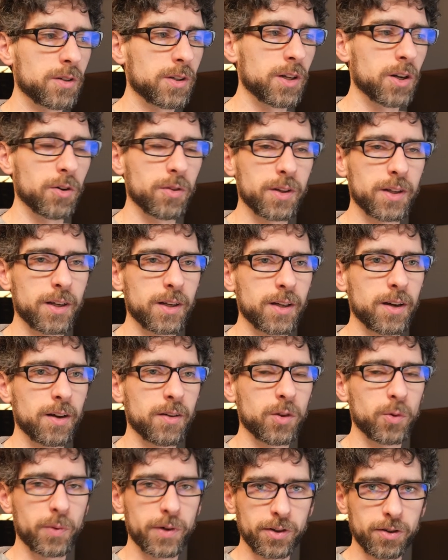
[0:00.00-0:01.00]
you know,
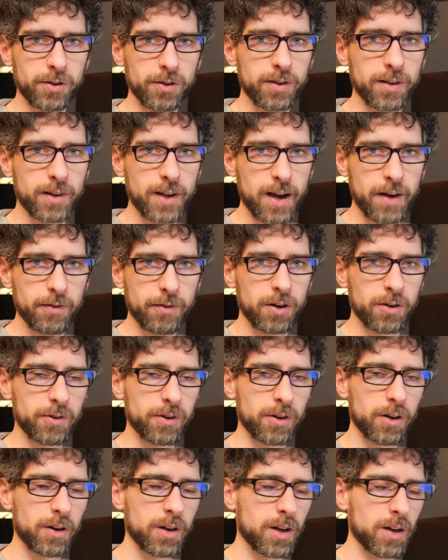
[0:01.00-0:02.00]
the wizard, the tavern
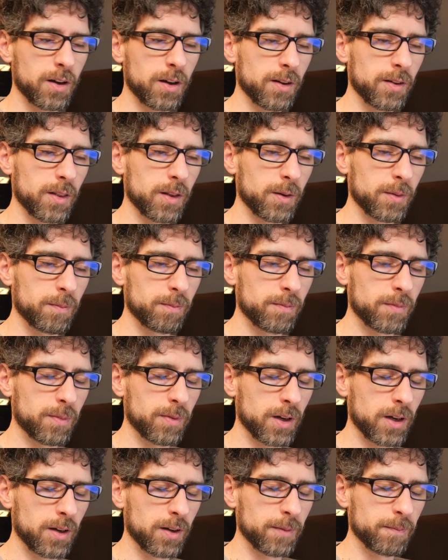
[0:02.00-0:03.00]
owner,
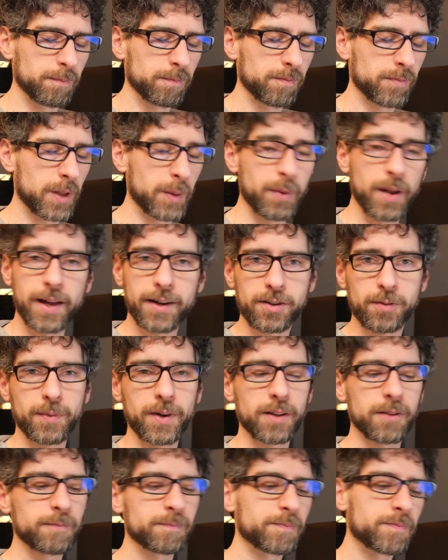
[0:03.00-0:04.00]
the
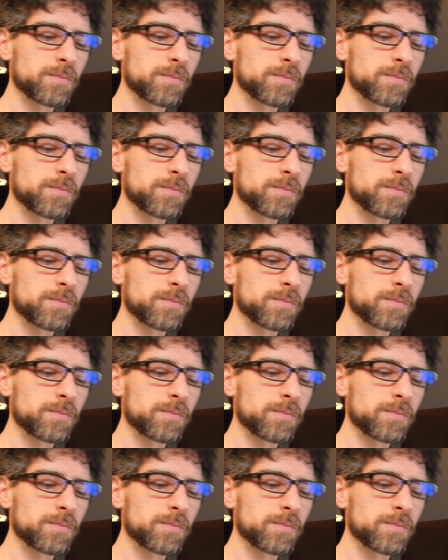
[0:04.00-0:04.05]
blacksmith.